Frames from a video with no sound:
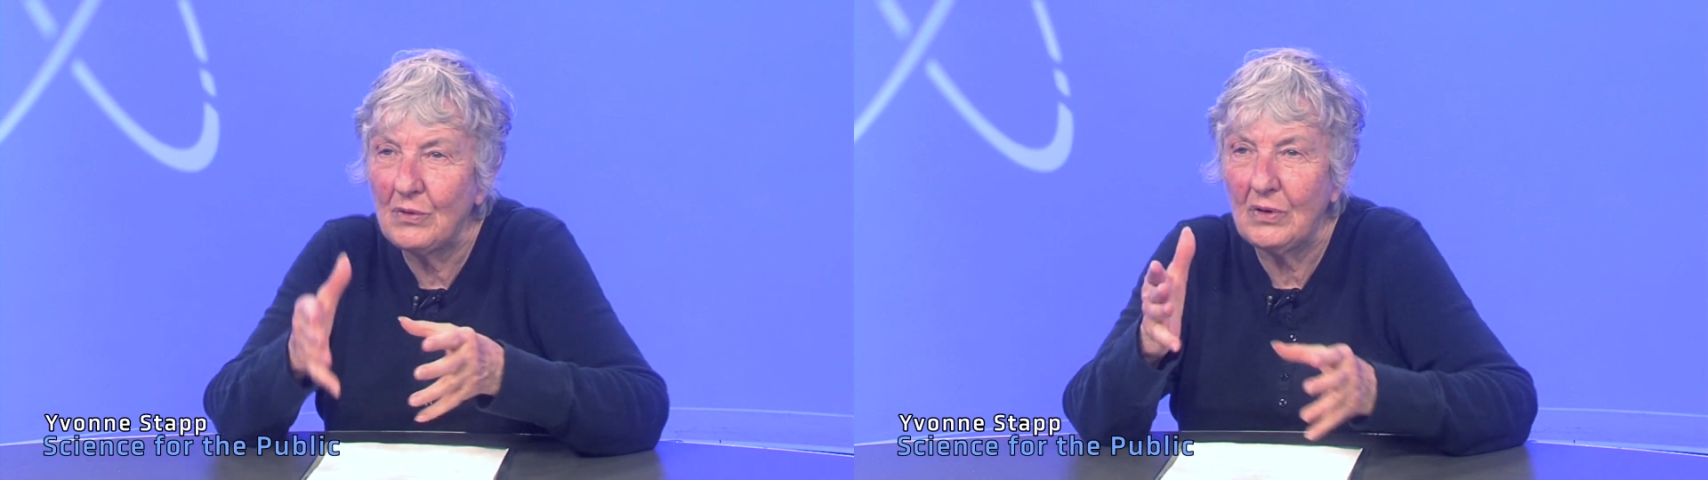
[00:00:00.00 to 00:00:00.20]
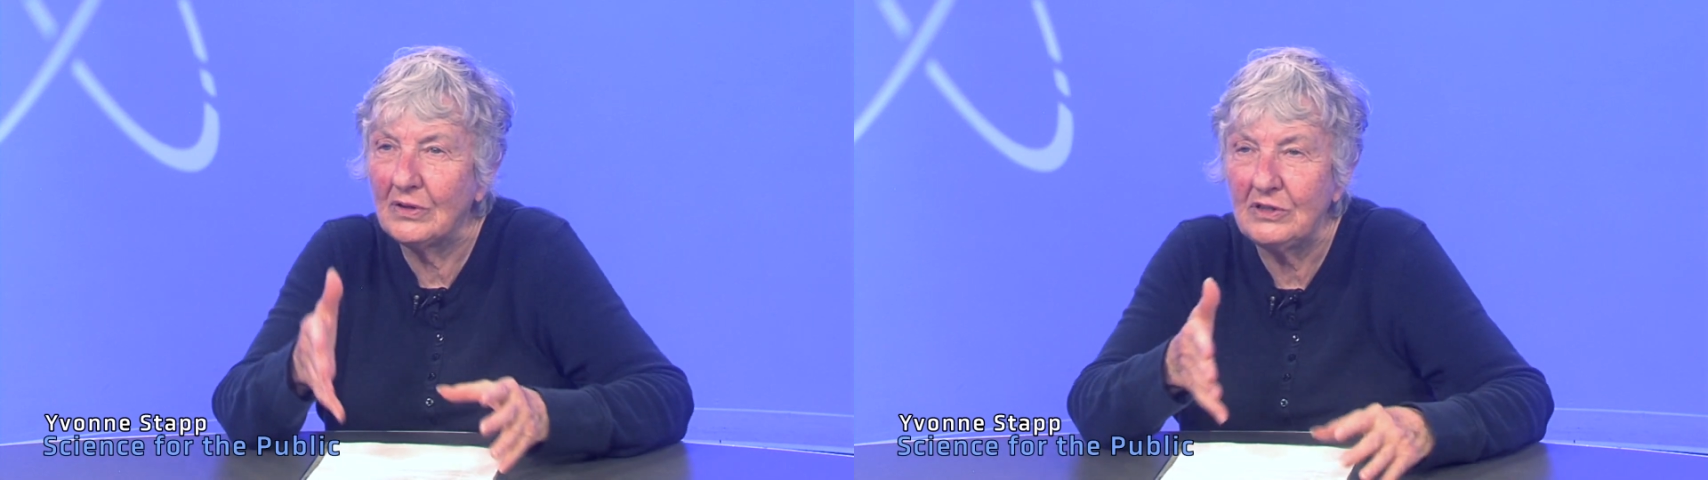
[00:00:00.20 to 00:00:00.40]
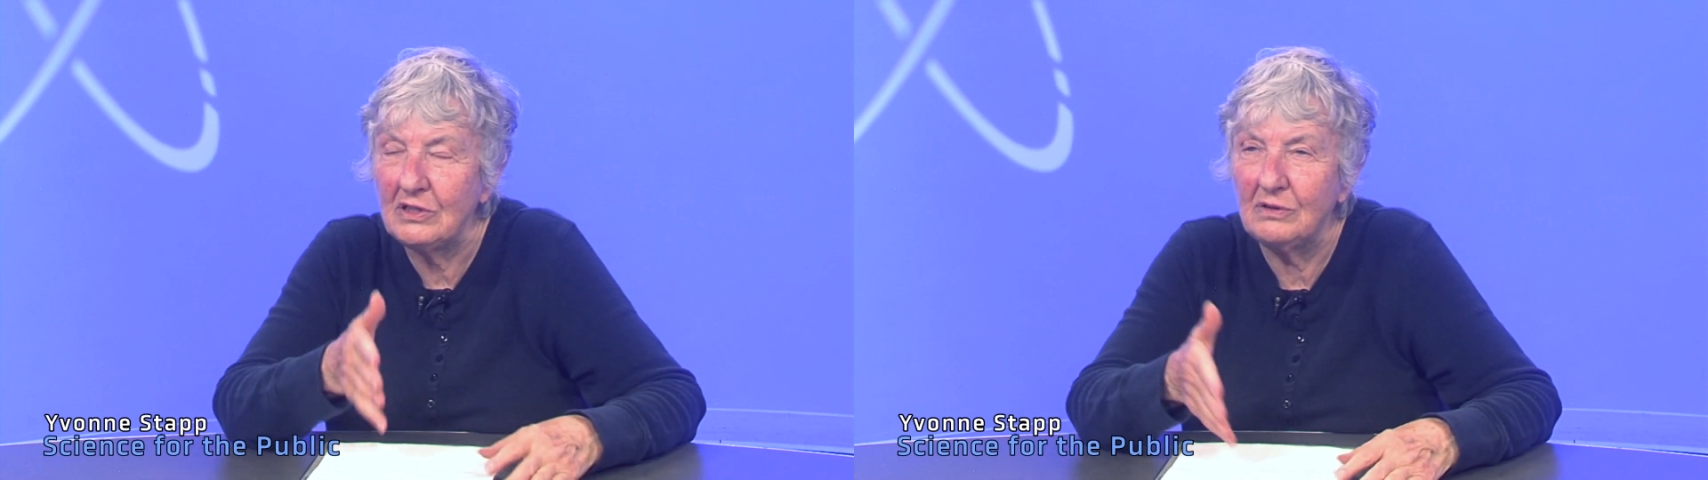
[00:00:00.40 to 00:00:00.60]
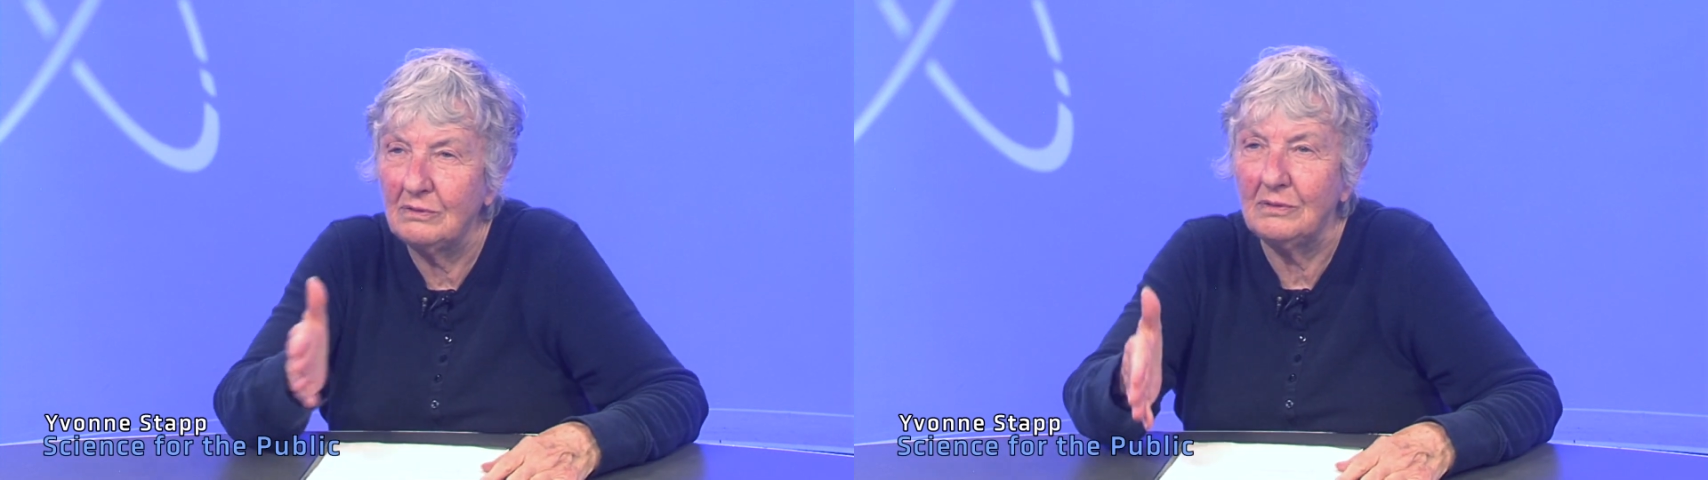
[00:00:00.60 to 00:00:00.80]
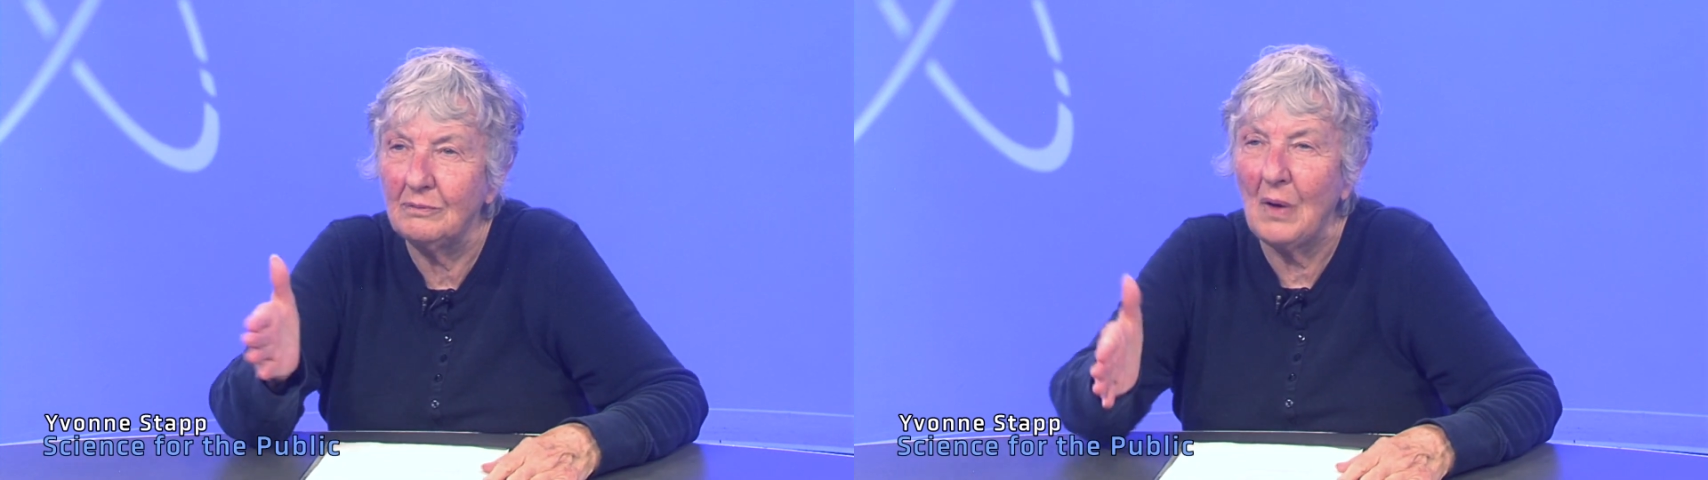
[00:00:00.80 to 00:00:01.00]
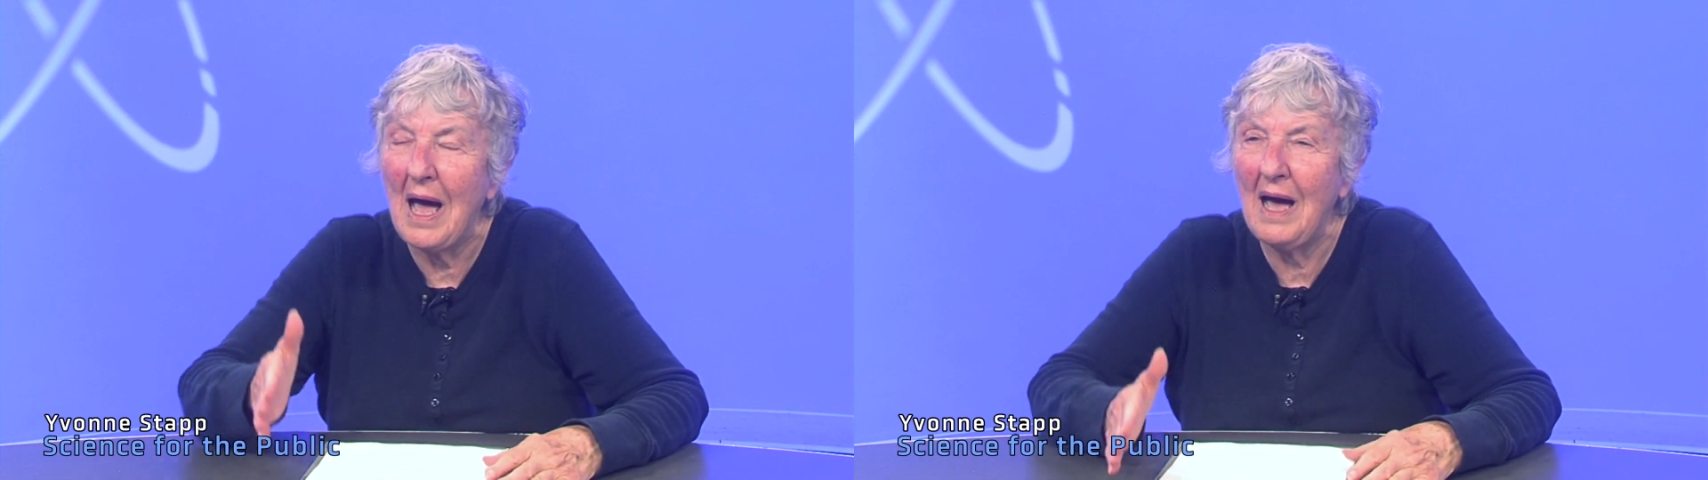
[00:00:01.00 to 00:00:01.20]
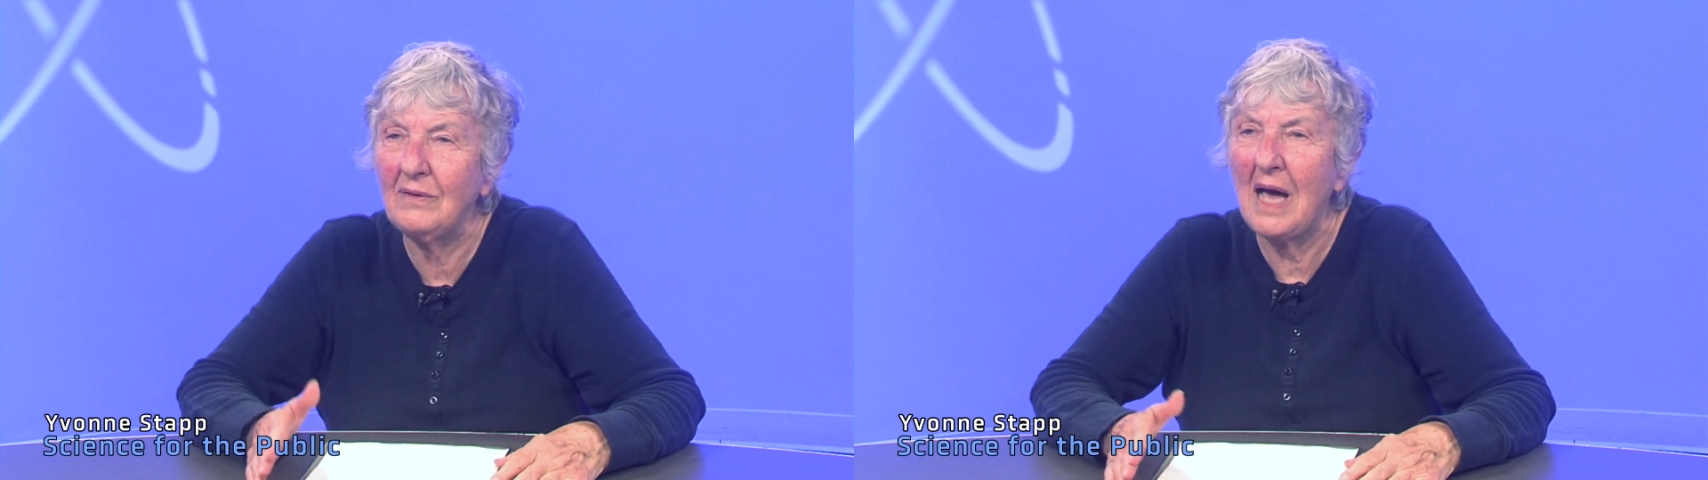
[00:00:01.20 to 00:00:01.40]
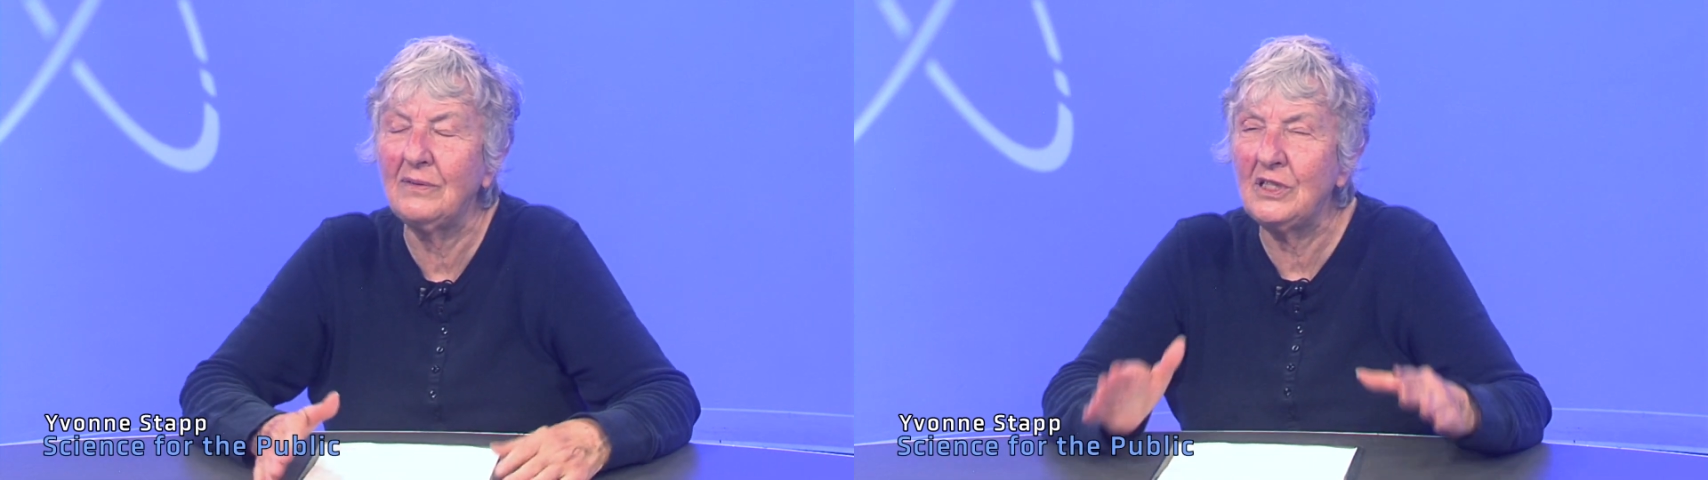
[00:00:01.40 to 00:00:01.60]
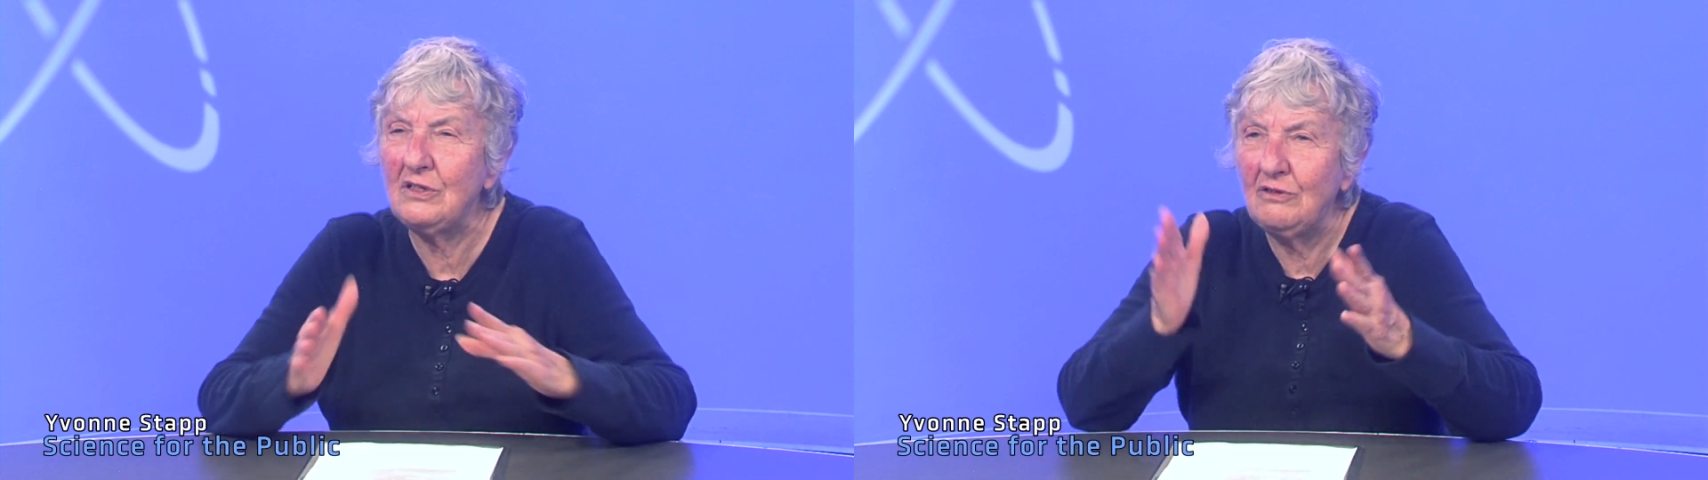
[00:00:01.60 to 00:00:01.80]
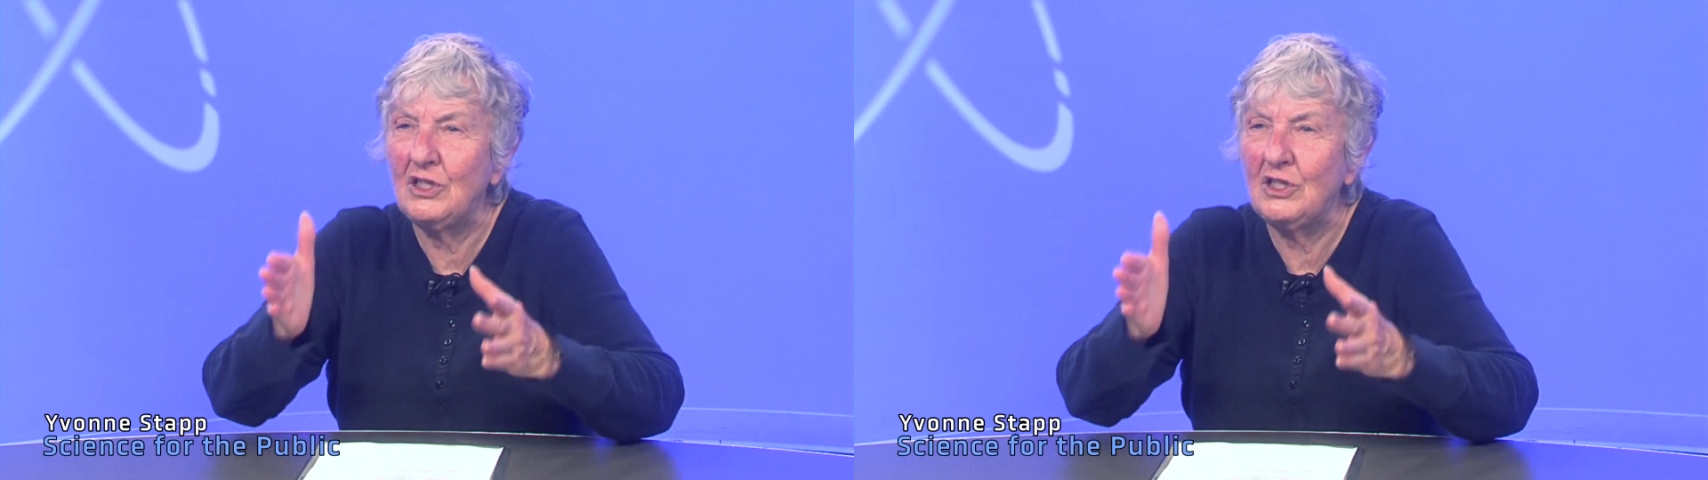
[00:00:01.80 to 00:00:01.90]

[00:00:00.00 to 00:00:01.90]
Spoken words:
or how do you do it?